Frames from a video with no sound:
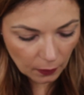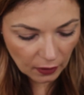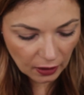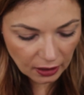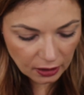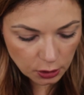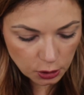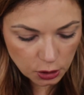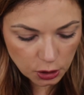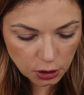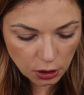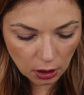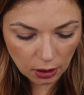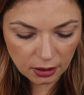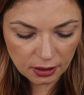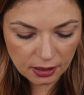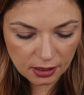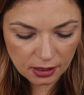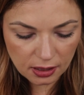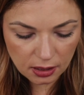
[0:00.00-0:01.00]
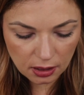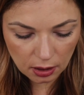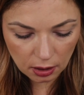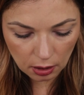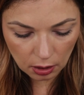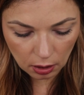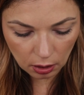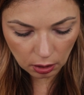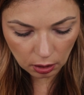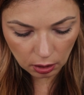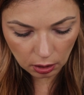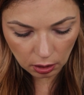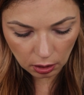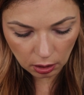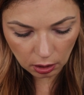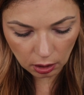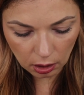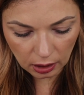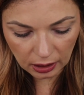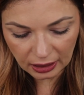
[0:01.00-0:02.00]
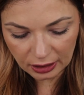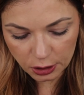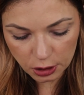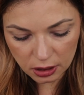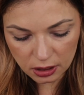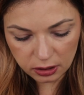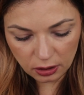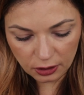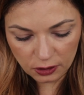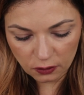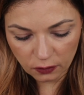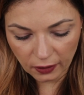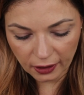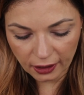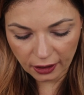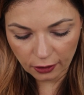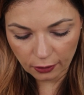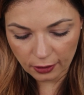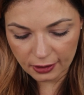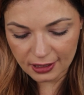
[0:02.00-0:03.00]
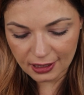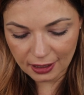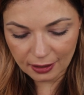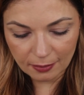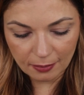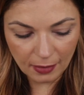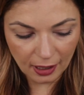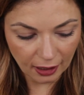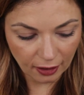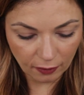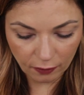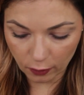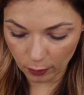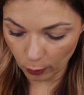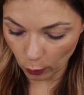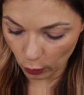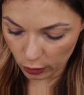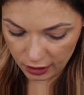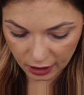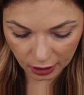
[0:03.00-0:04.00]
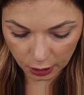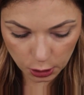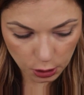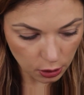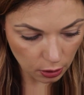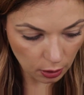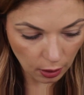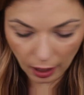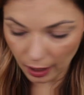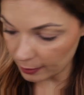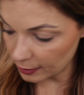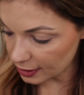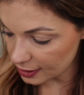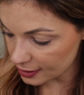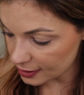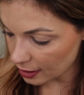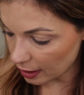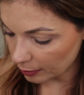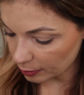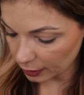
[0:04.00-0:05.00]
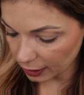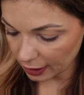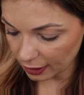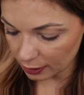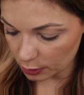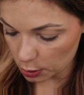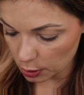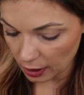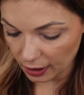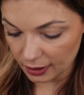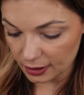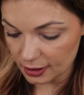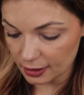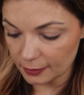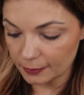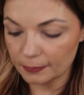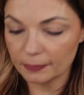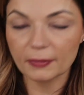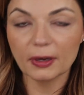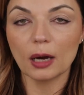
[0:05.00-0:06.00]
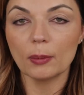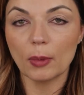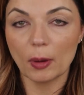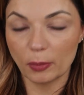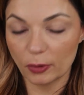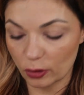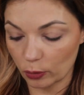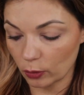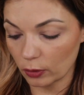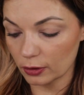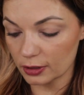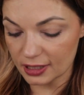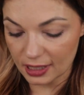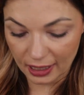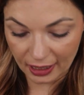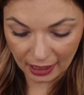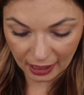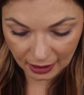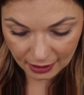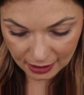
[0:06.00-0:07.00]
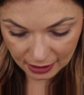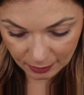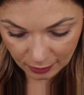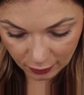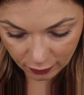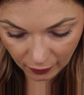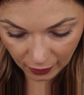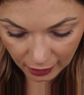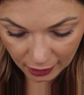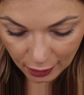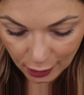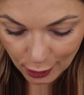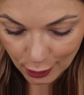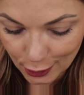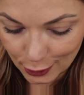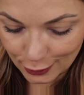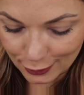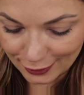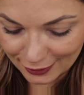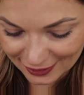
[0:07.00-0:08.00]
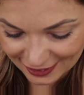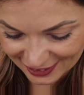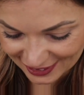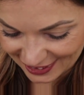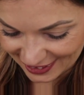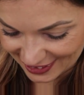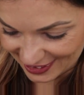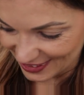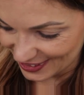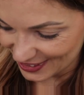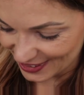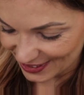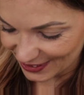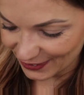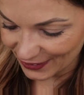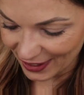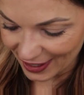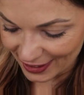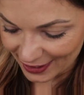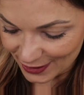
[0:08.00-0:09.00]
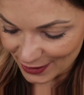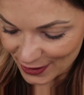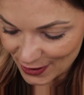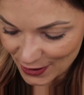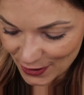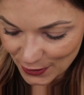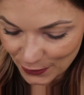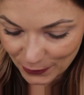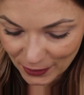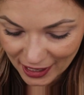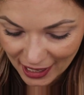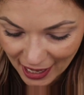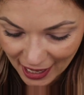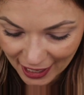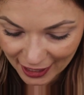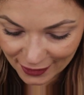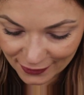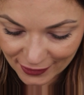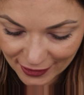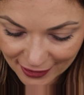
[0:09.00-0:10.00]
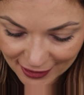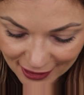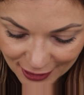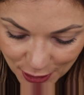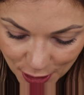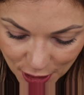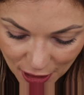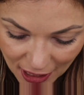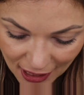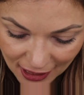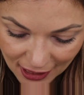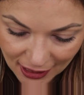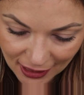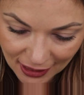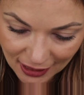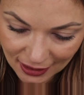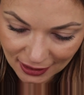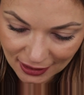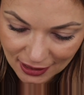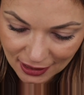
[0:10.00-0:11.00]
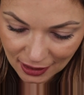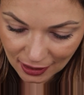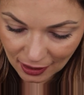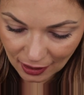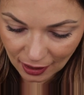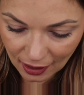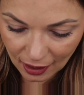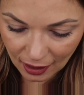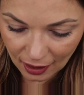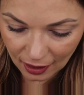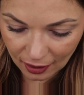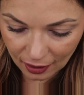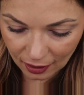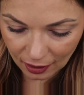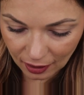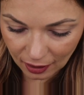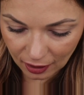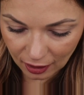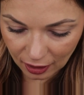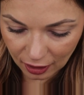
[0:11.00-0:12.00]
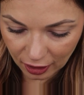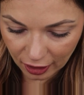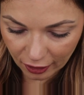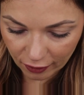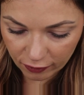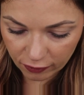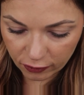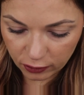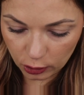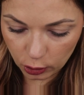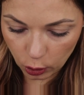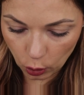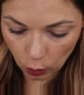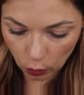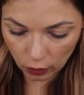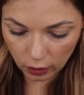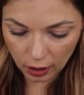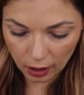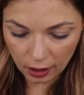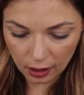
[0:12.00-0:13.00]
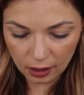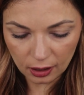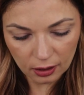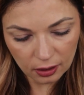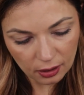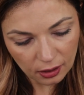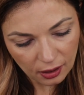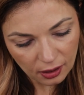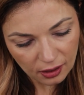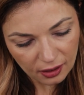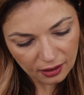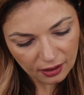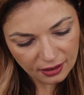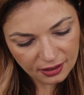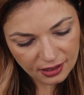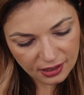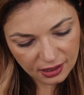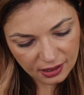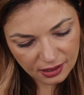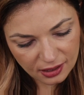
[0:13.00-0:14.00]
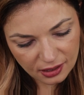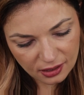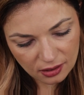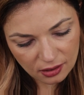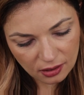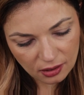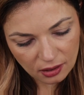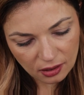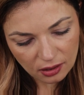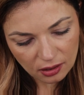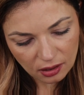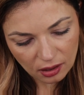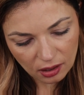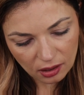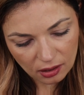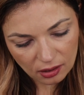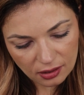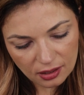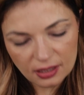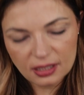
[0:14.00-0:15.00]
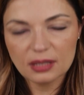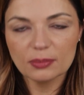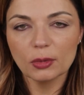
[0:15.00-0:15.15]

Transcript: it just, it just looks flakier. It's gonna make for more texture. I'm gonna stop like trying to come up with words that I can't seem to find. So then we have the shade uh, Flora. Is this, is this a